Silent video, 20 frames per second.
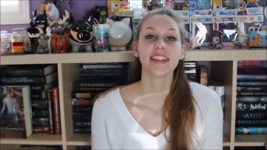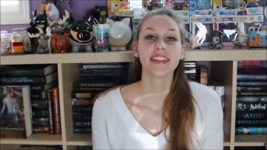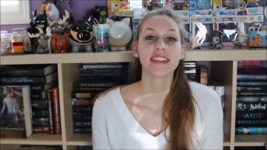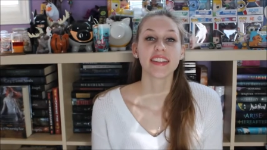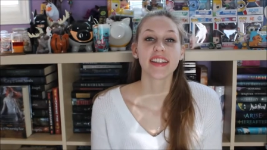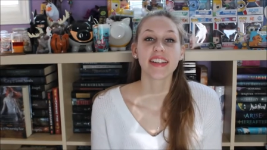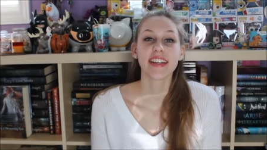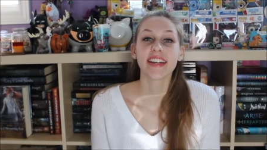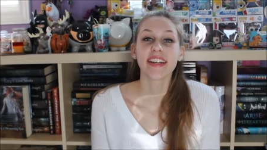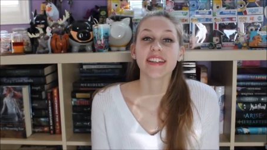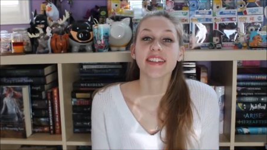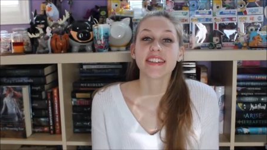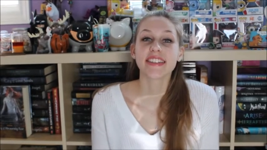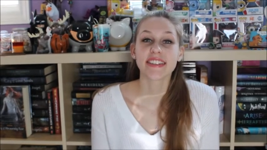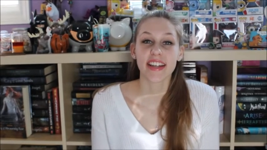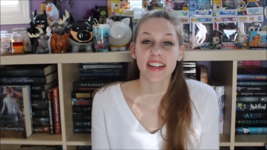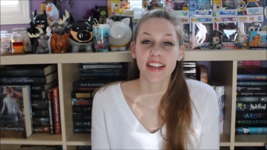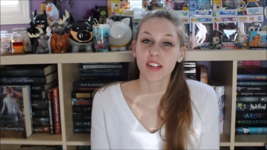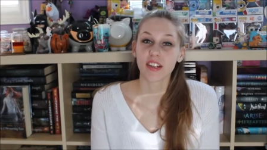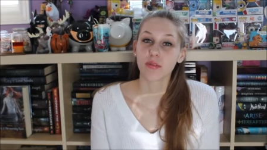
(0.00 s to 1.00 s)
The
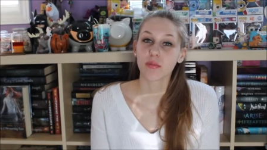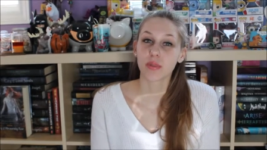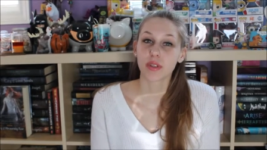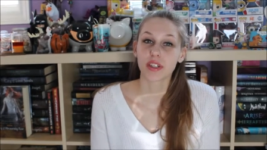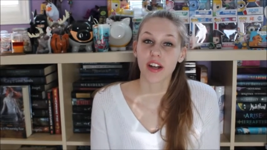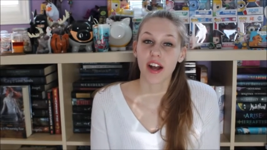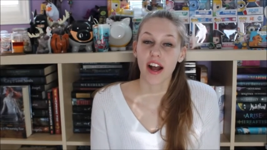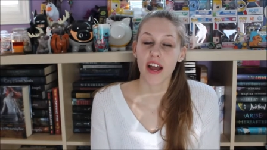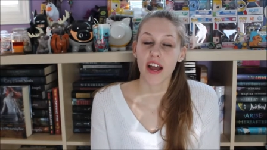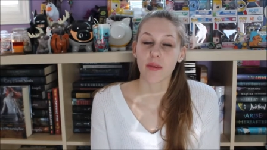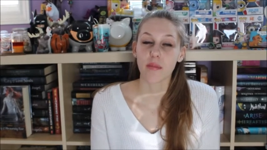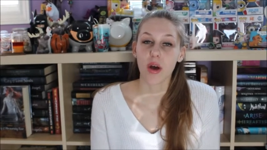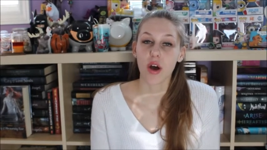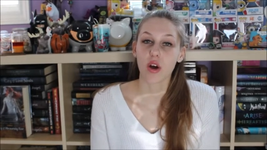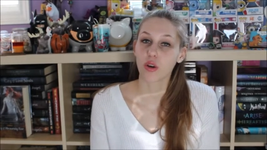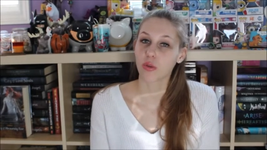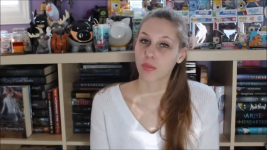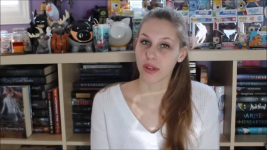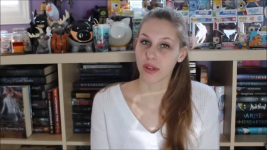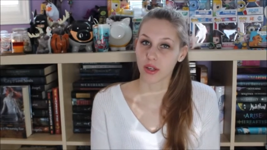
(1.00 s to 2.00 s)
second book I'm
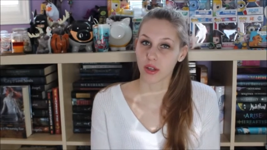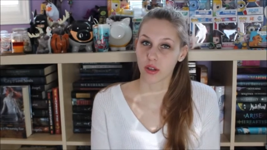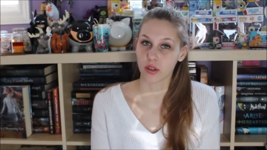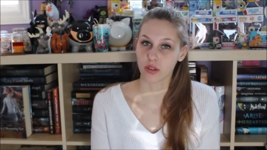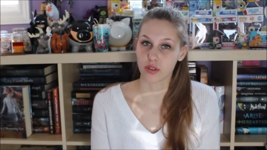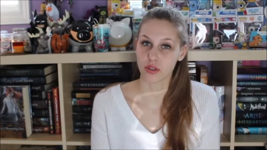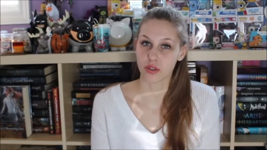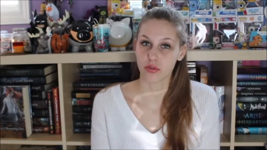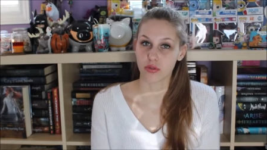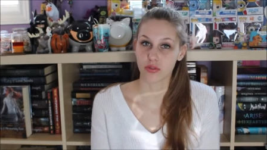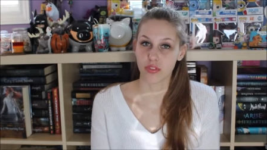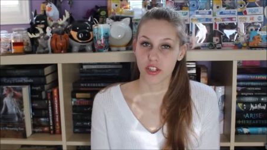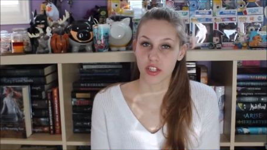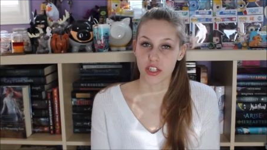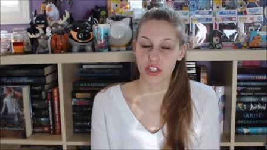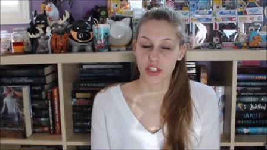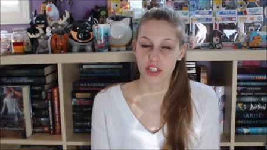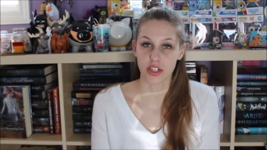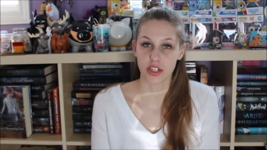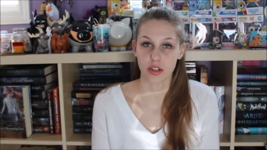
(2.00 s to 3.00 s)
hoping to
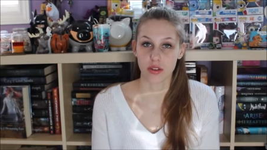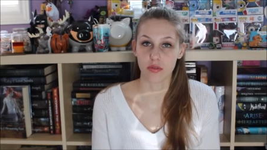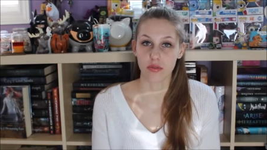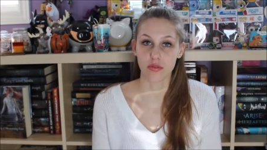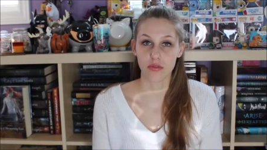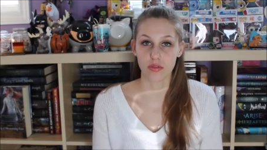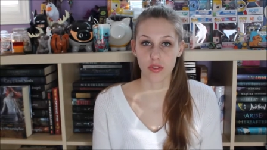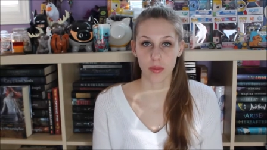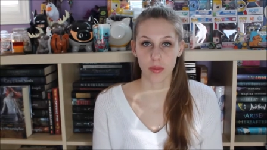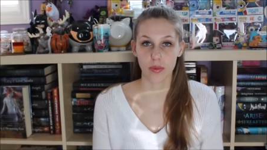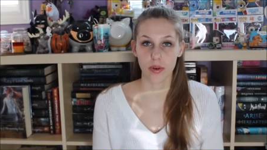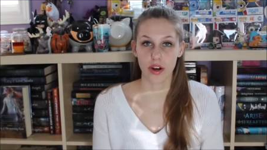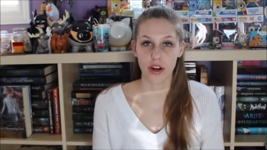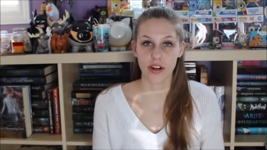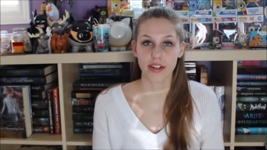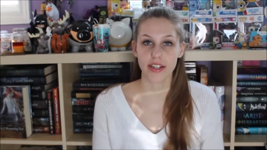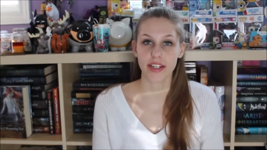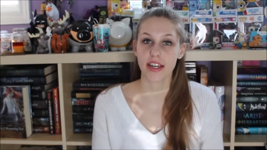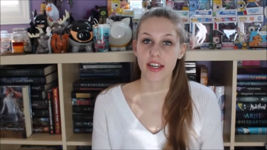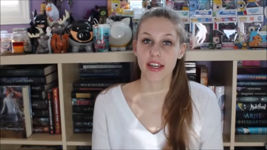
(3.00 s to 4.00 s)
finish in
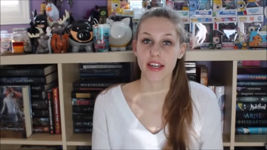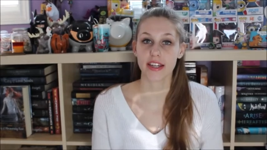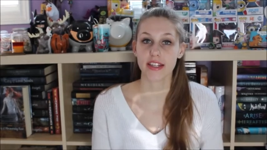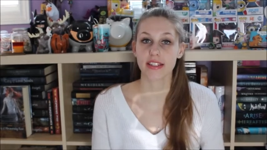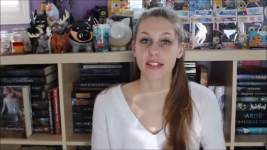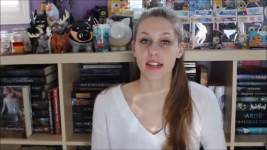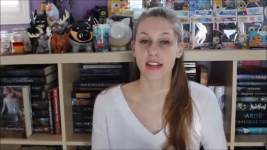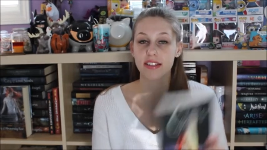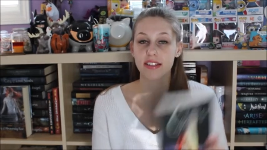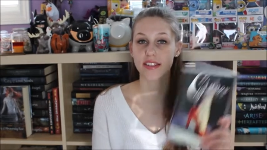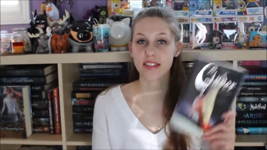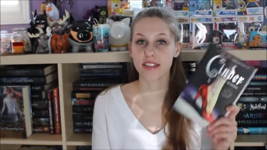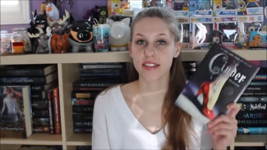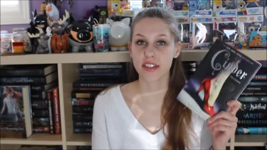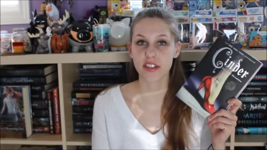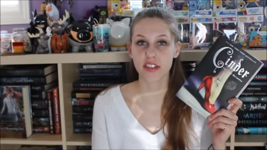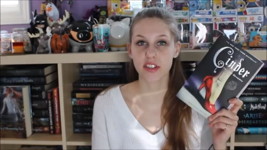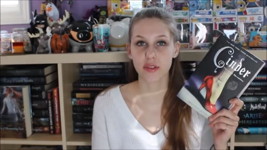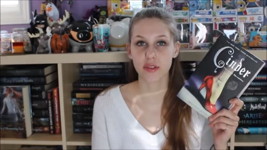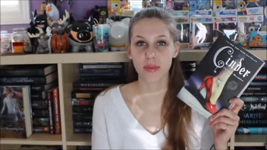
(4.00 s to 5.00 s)
February is
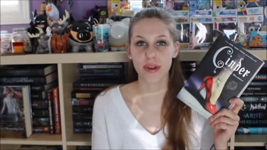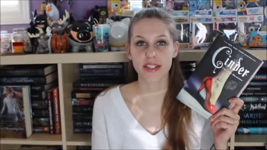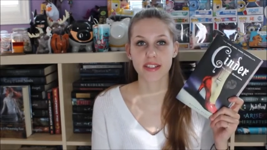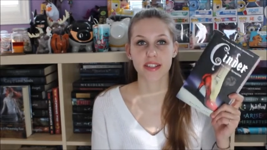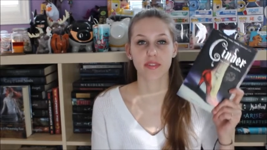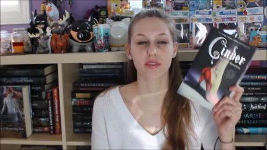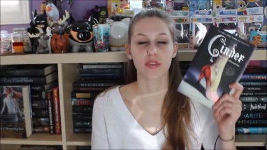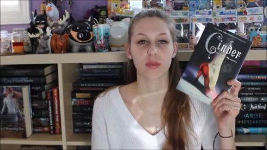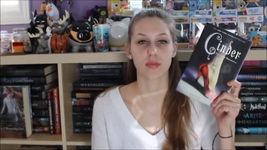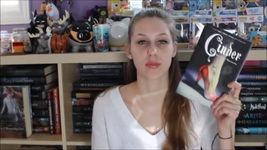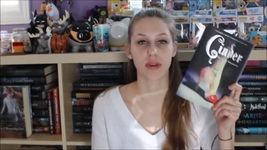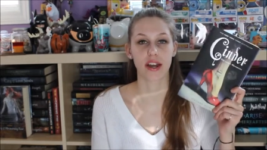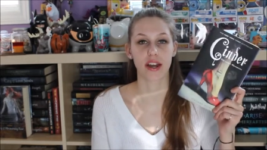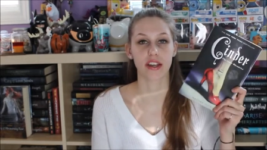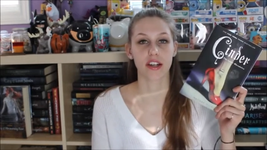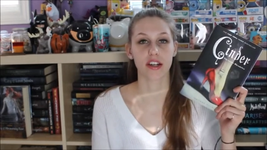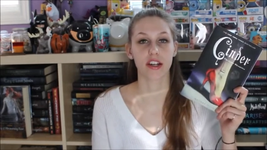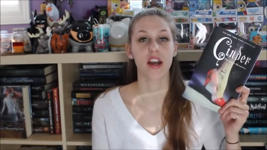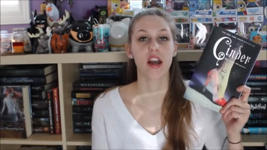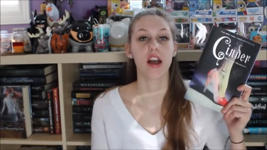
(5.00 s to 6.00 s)
Cinder by Stephanie
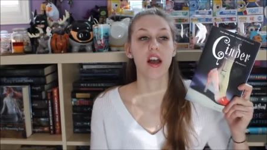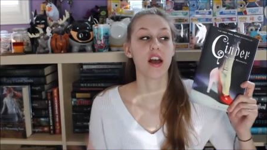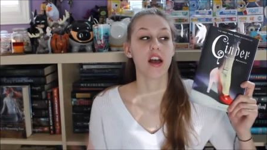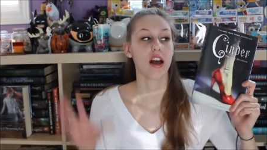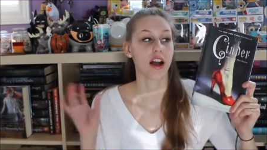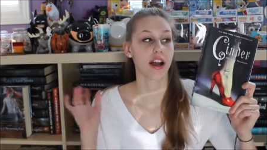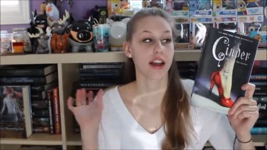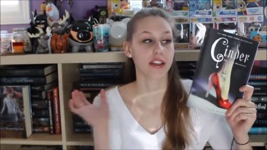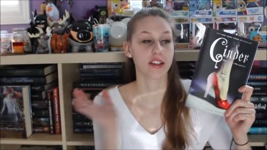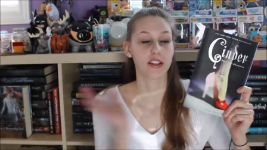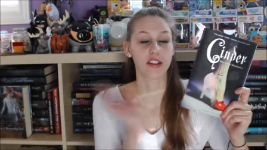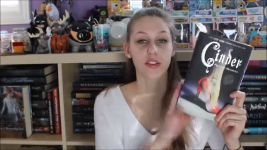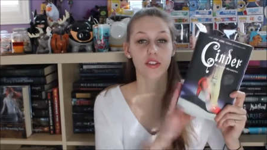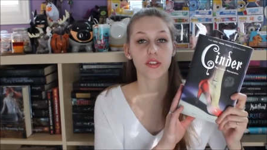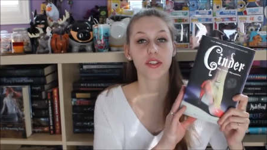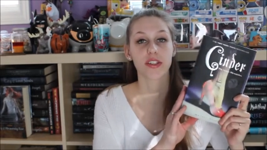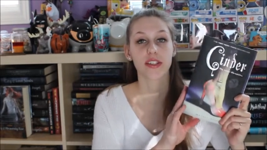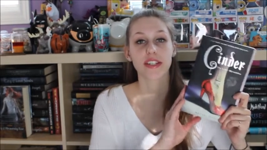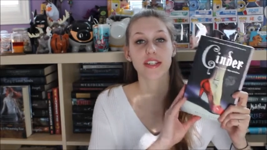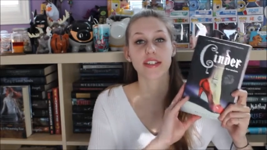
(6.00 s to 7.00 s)
Meyer. I
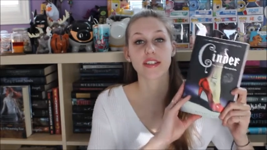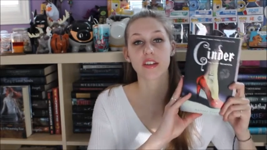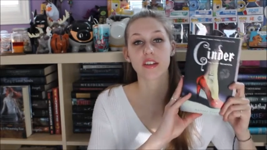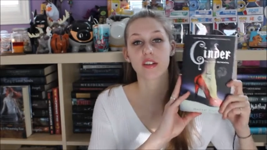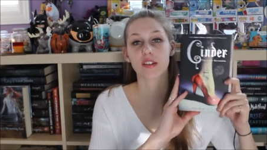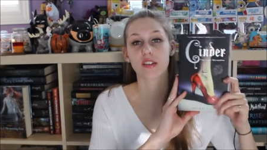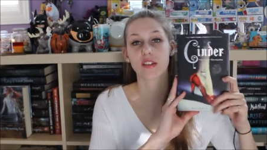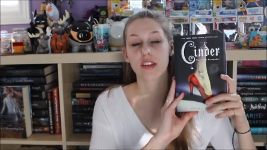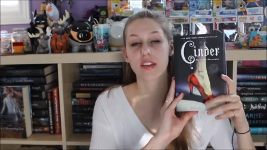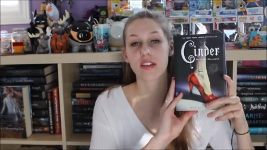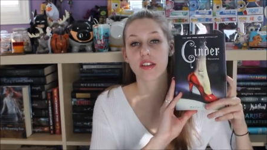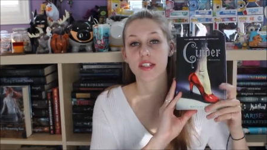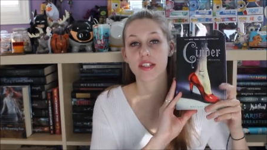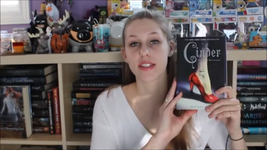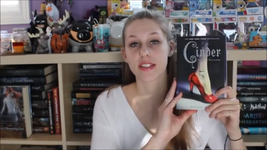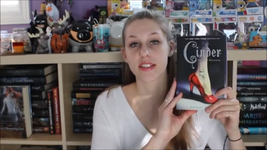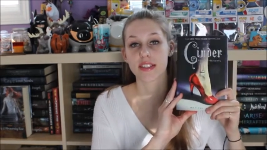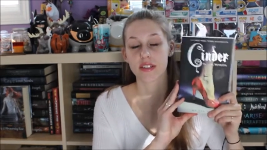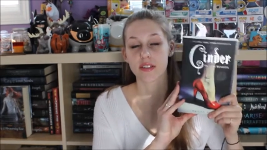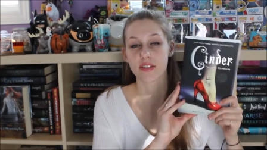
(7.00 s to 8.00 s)
included this on the
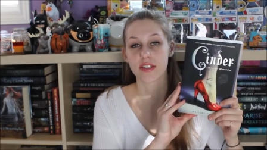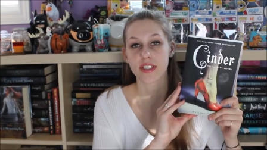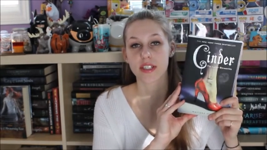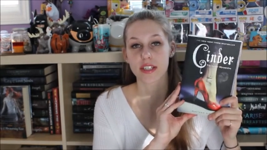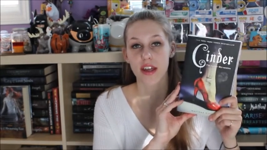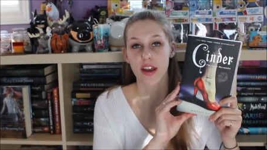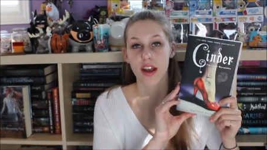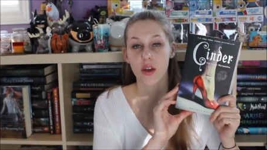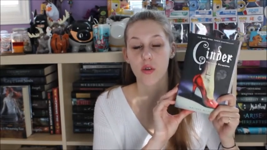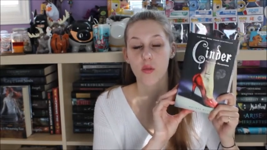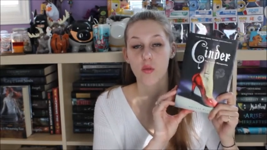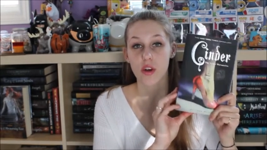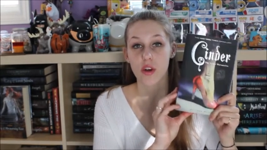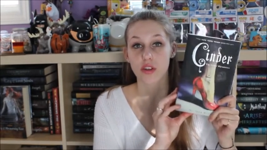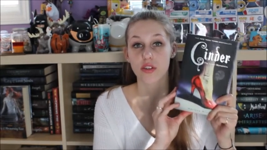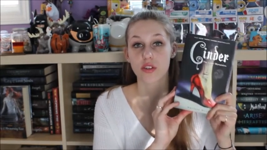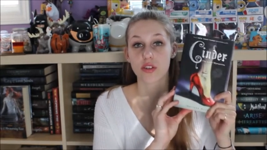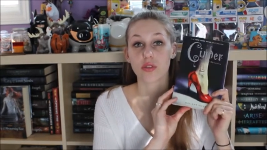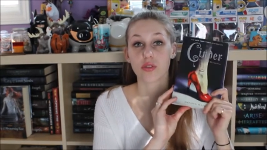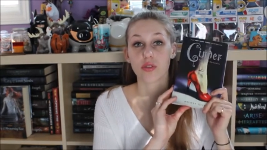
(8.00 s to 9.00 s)
series that I
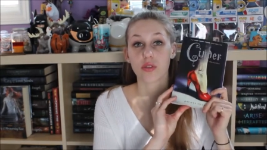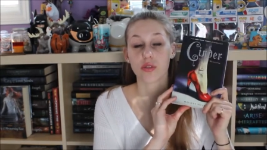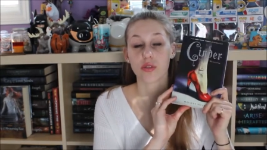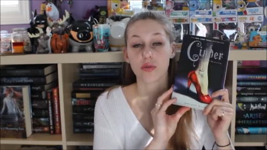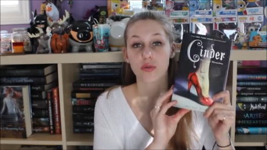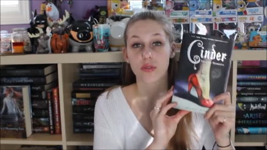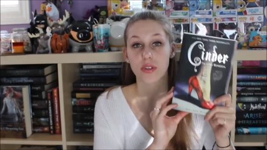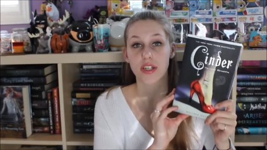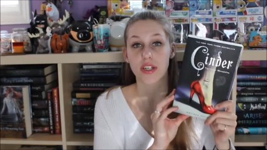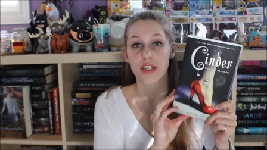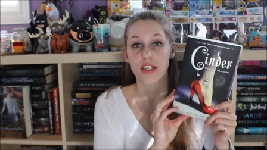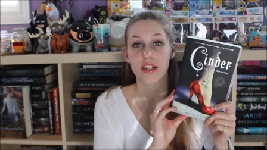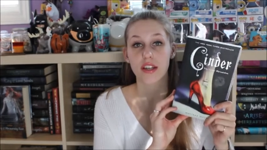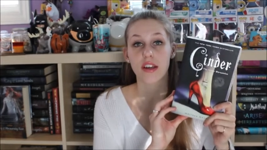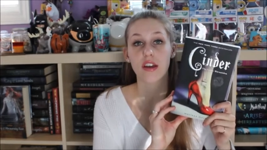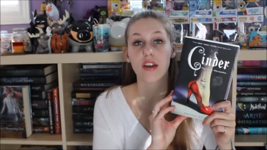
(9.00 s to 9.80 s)
want to read